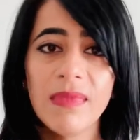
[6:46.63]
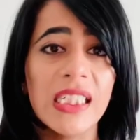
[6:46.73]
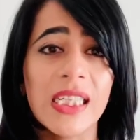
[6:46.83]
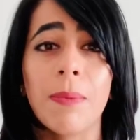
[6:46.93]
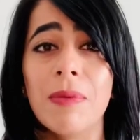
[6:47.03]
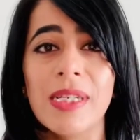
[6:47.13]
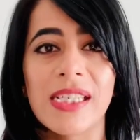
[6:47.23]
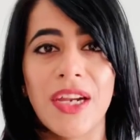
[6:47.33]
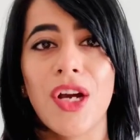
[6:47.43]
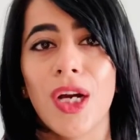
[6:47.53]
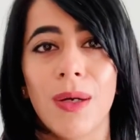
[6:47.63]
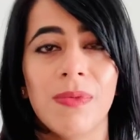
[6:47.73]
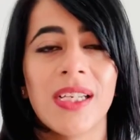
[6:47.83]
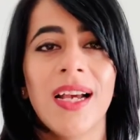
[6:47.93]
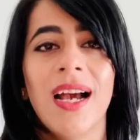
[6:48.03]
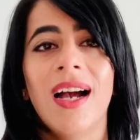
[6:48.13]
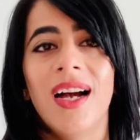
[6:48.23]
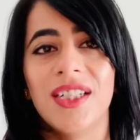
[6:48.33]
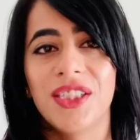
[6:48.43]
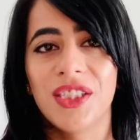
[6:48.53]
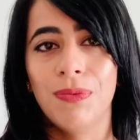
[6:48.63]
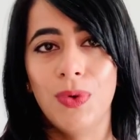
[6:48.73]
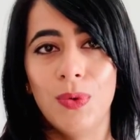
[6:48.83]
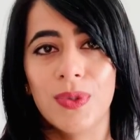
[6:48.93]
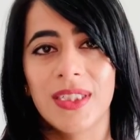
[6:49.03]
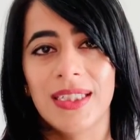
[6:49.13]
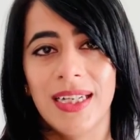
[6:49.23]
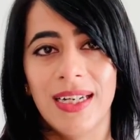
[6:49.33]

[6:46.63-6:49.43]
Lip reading: supplements and herbs to support